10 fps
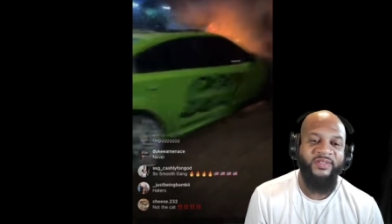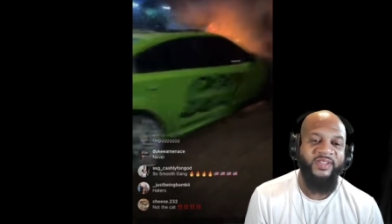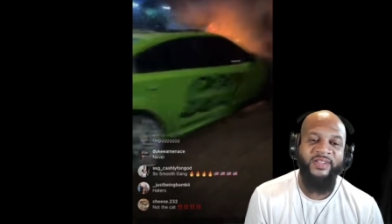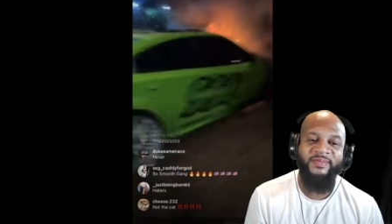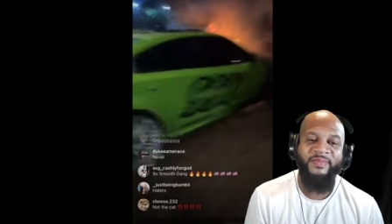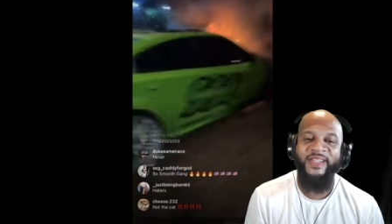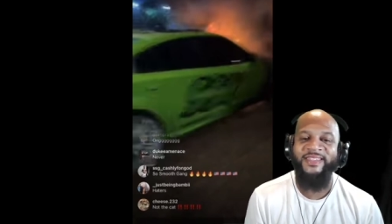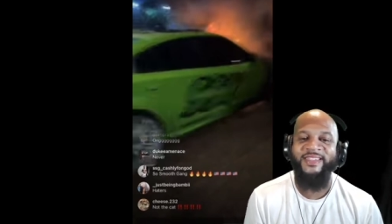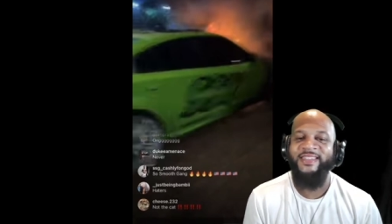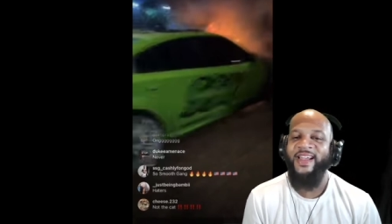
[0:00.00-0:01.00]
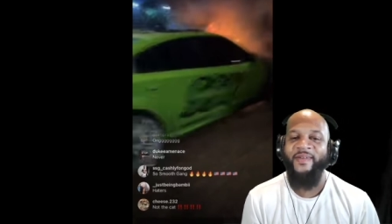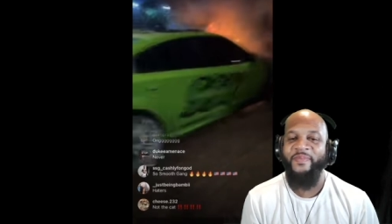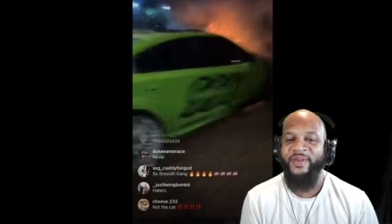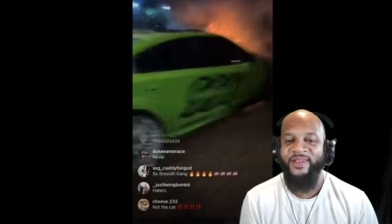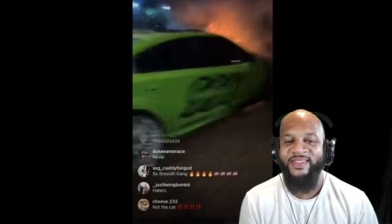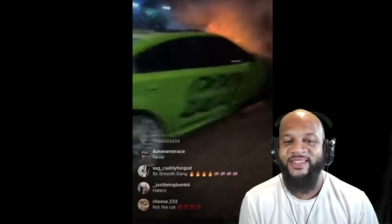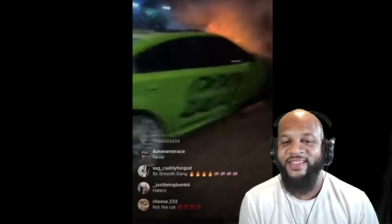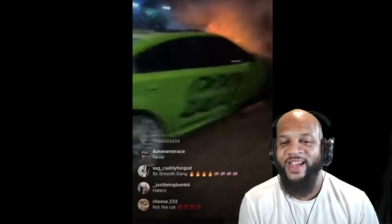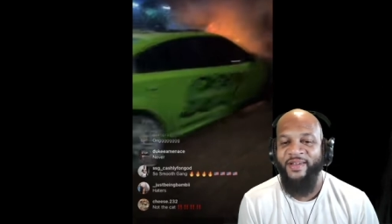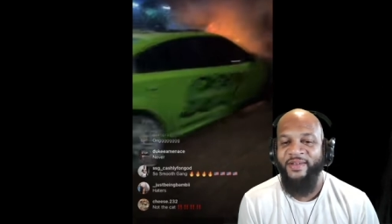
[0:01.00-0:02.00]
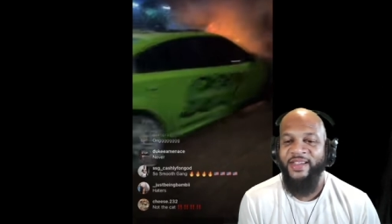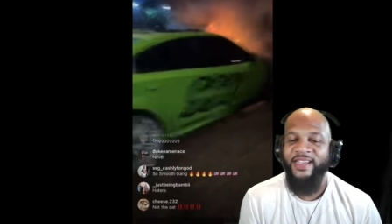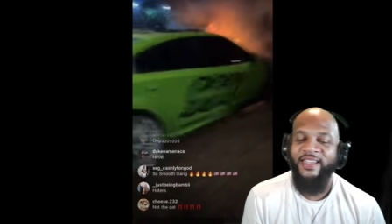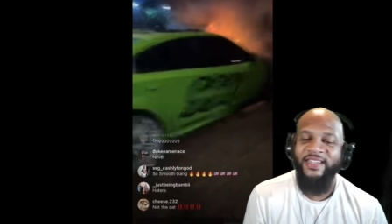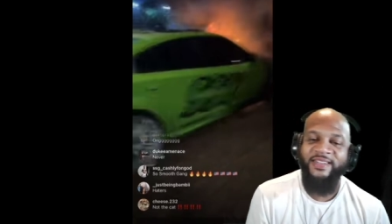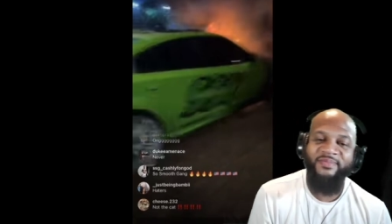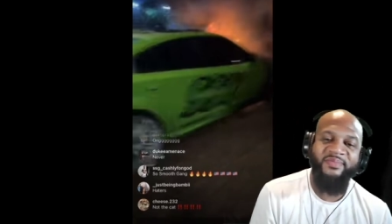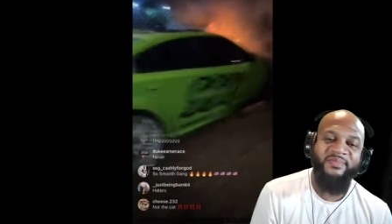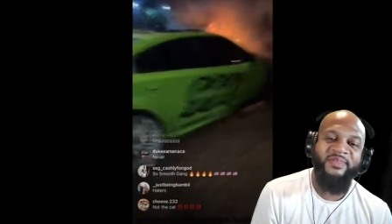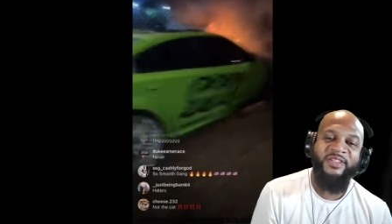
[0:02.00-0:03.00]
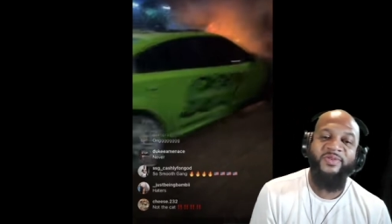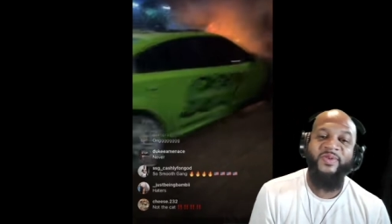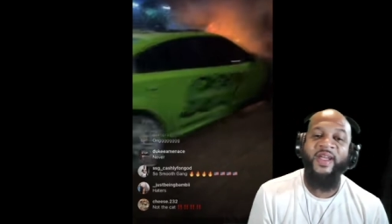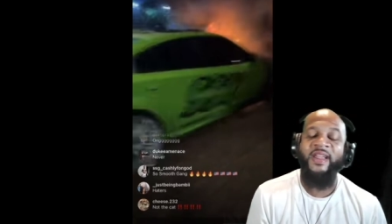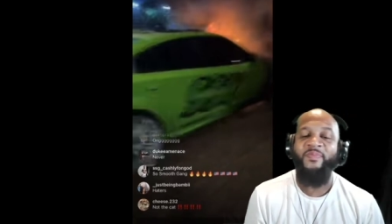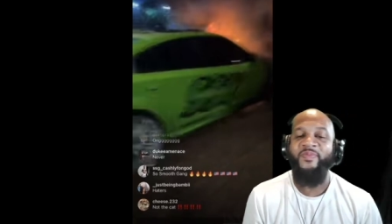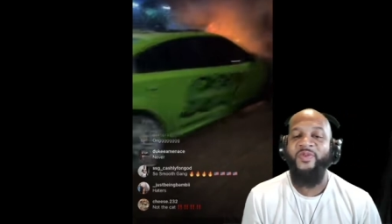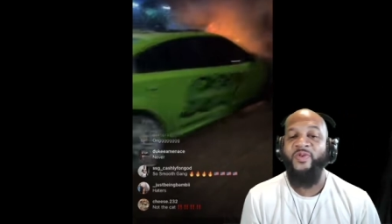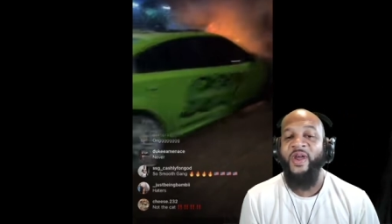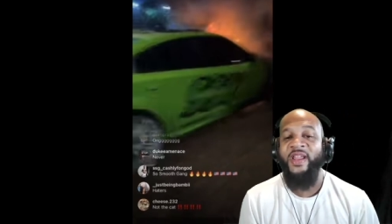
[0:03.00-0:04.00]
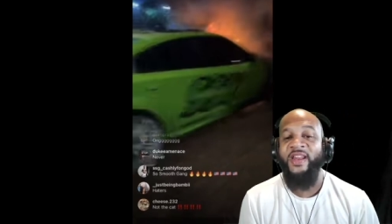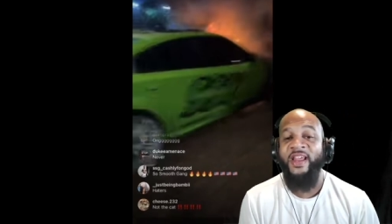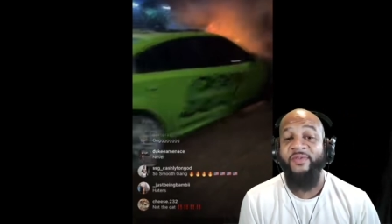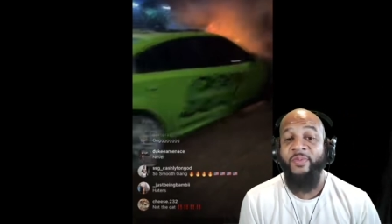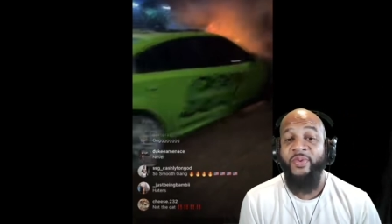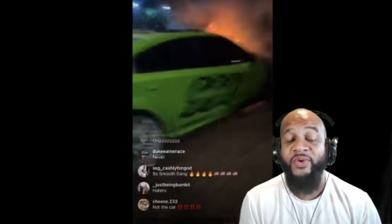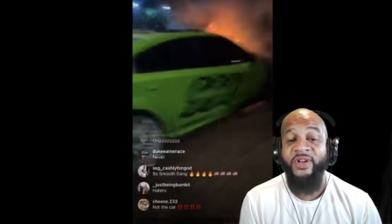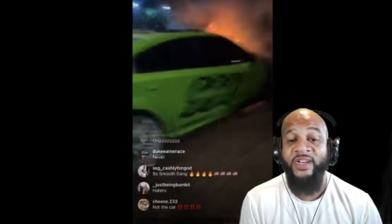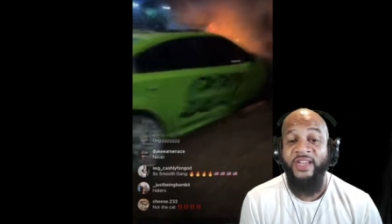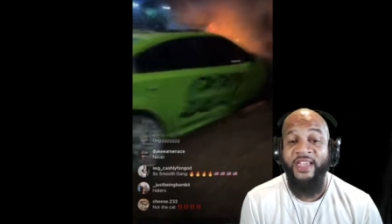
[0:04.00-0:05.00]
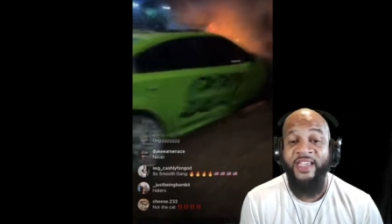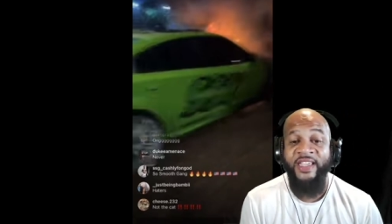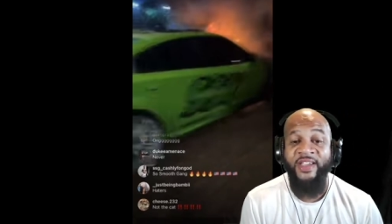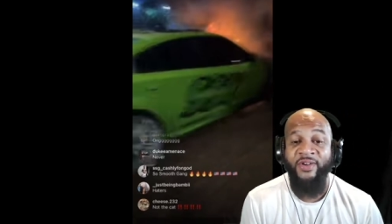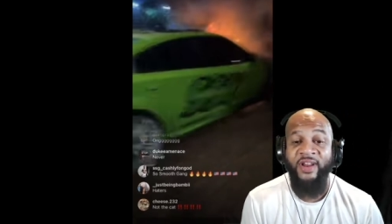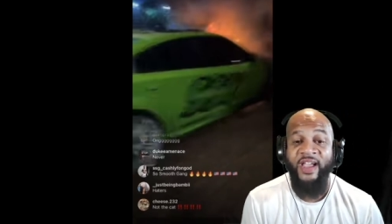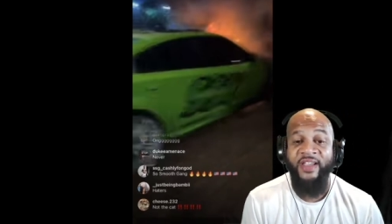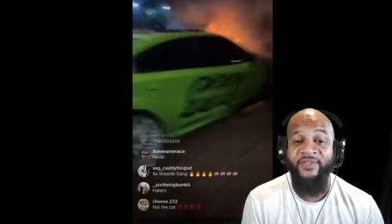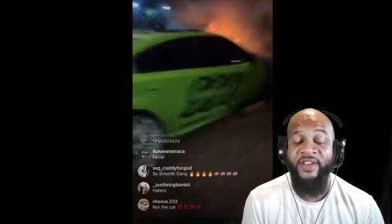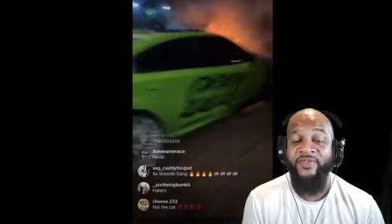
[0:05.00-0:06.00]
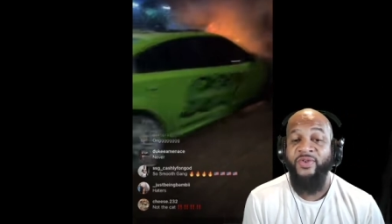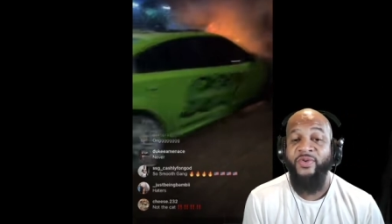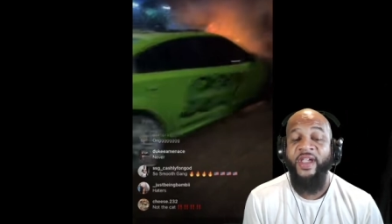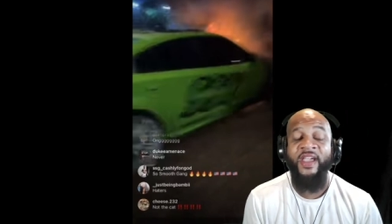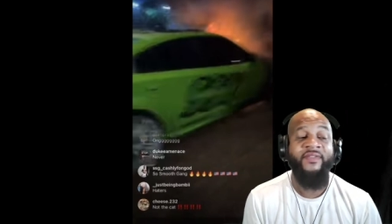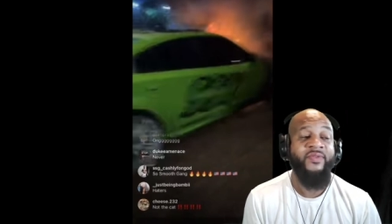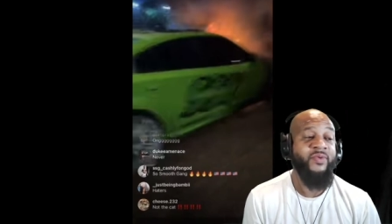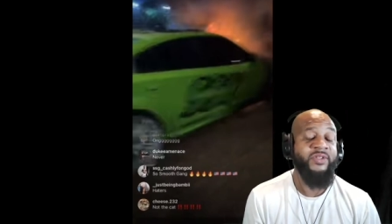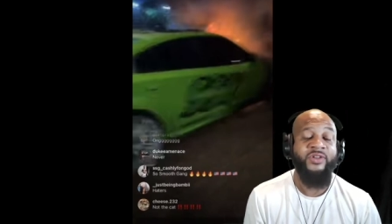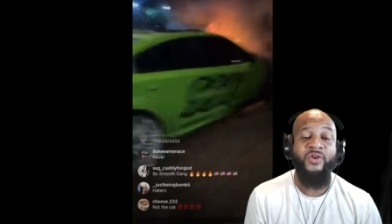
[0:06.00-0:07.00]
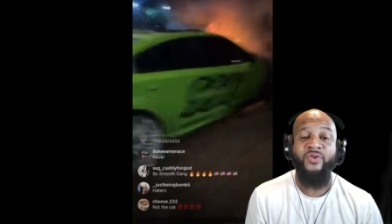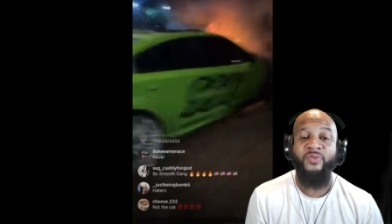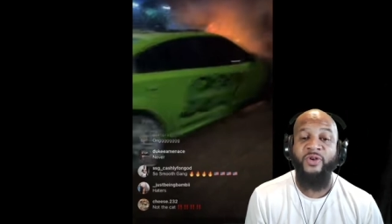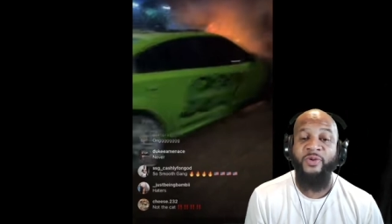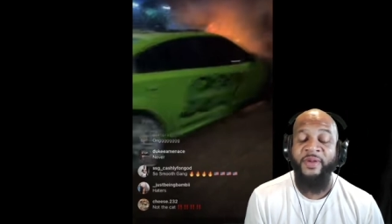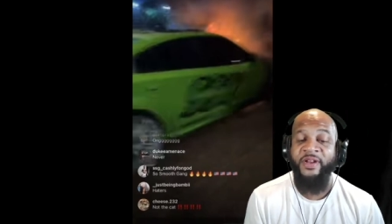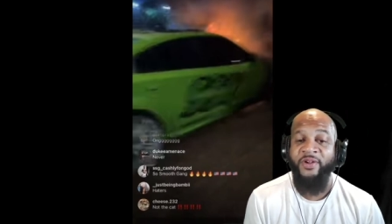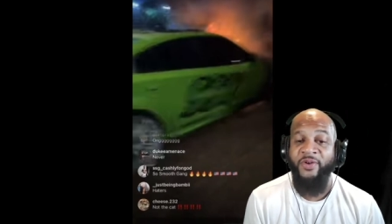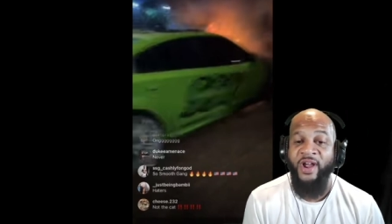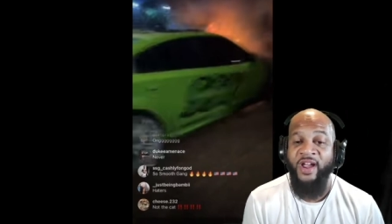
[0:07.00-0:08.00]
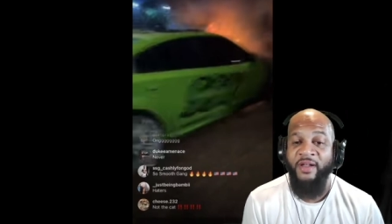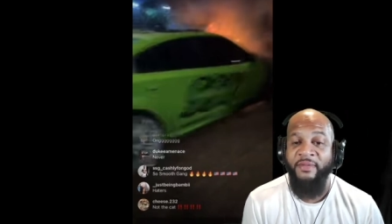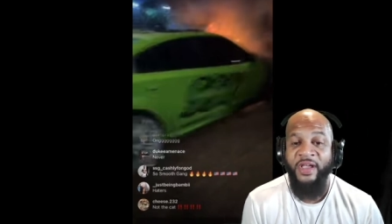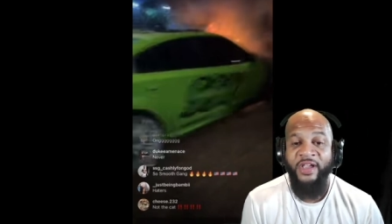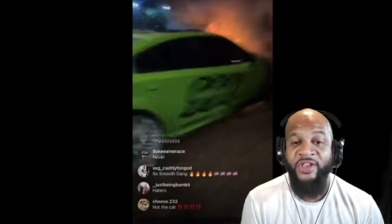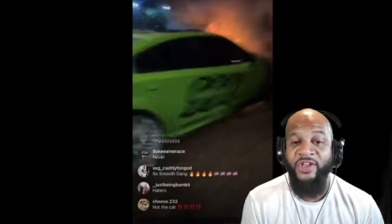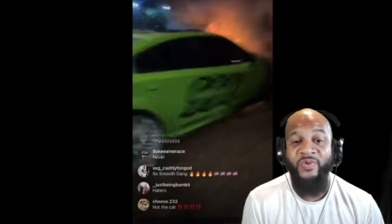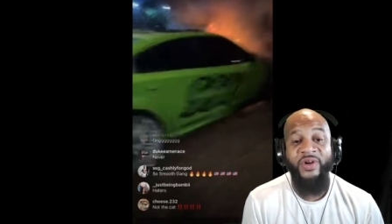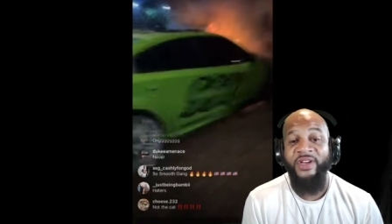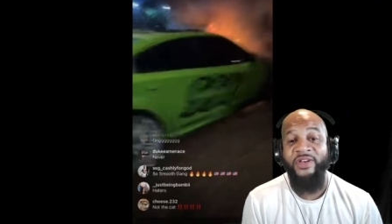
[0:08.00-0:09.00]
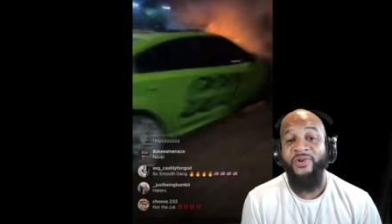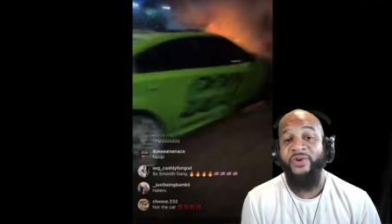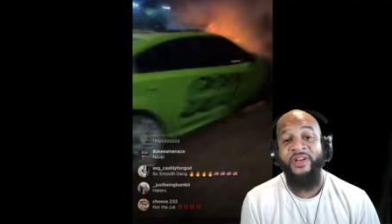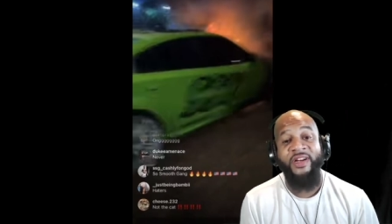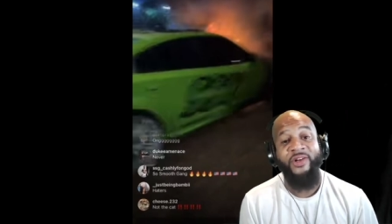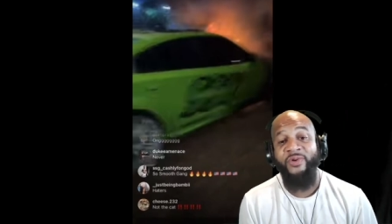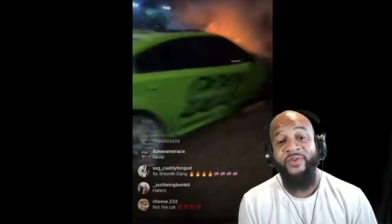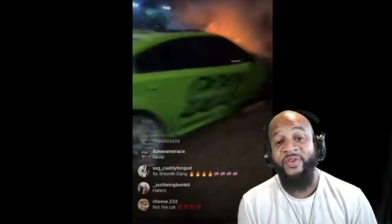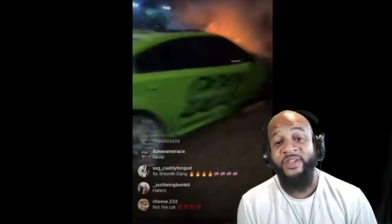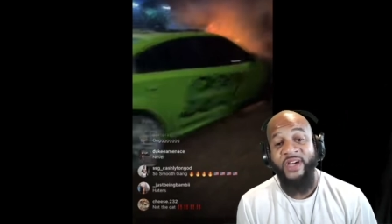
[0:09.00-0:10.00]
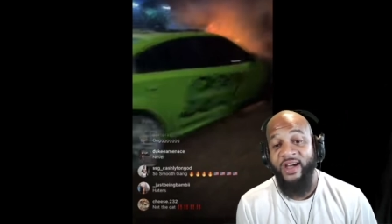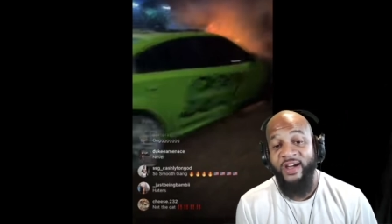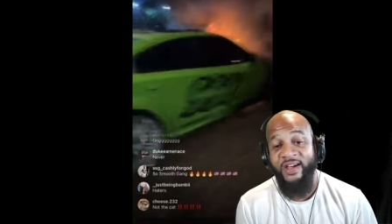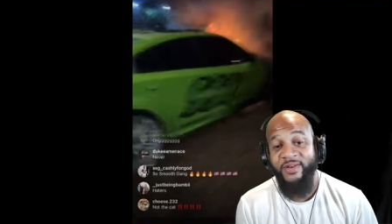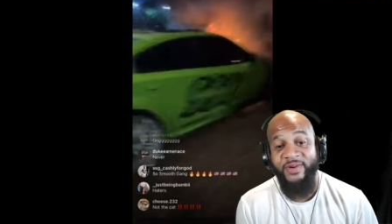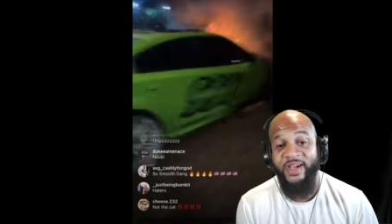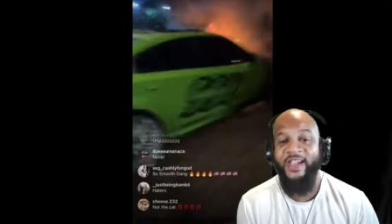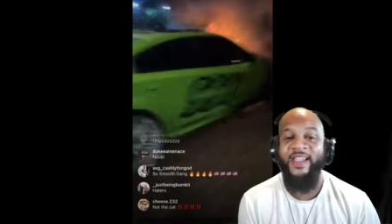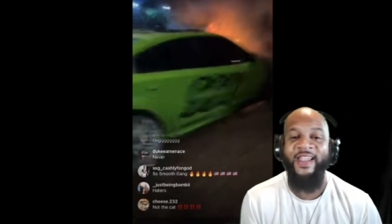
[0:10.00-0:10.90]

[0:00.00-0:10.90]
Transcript: Man, stop it. Stop you ain't you ain't never pulled a lick in your life. If you ever was gonna commit a crime, you wouldn't do it in Louis Vuitton, okay?